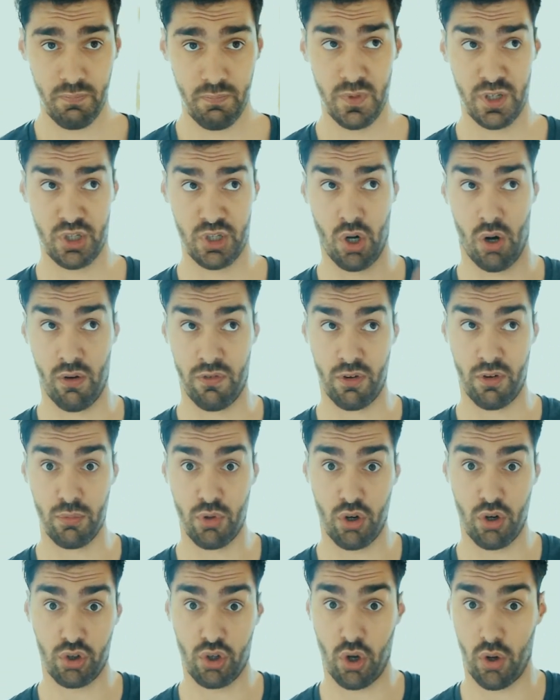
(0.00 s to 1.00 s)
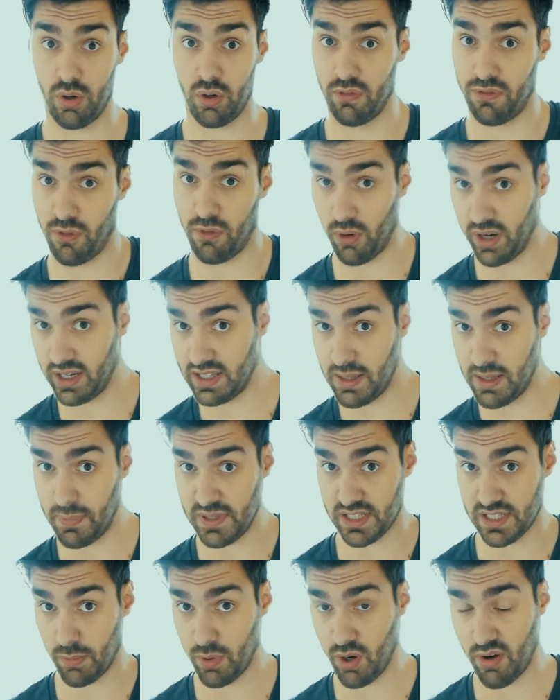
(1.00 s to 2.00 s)
So from those total 4 ATPs
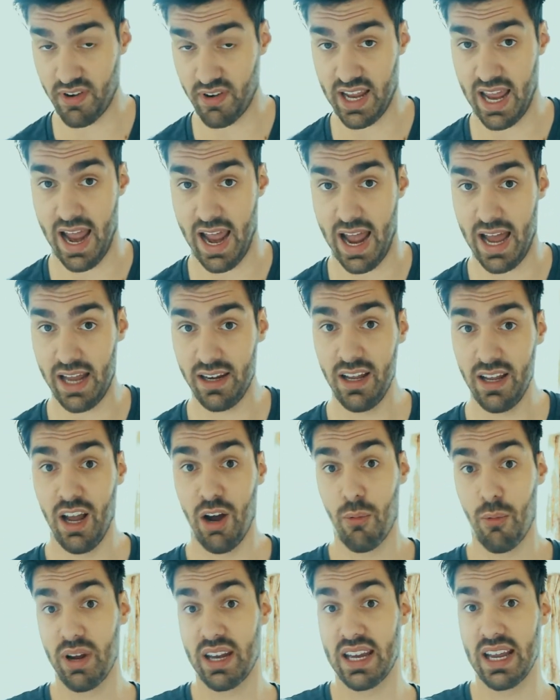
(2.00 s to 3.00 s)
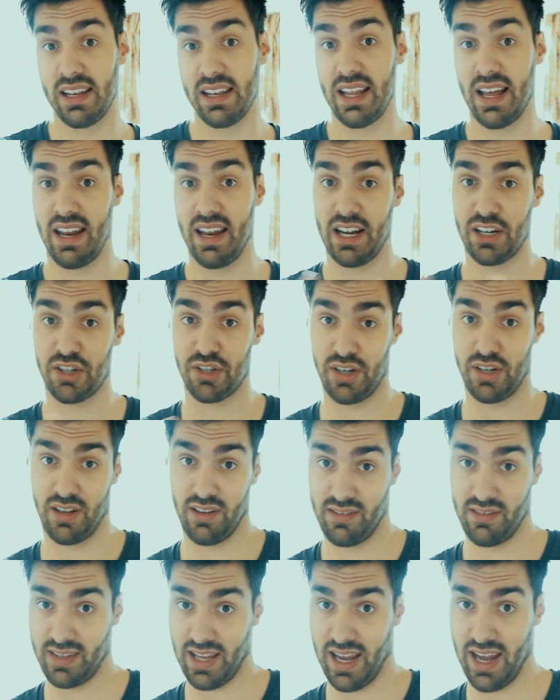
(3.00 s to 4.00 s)
that we already had, we get that extra
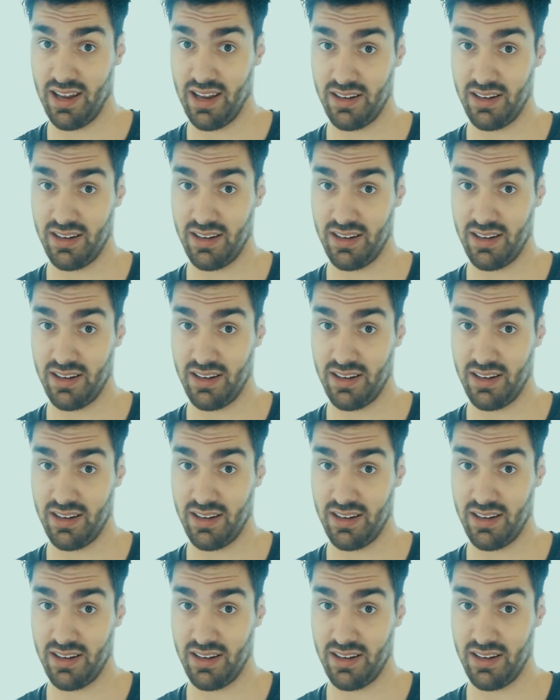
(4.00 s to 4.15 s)
30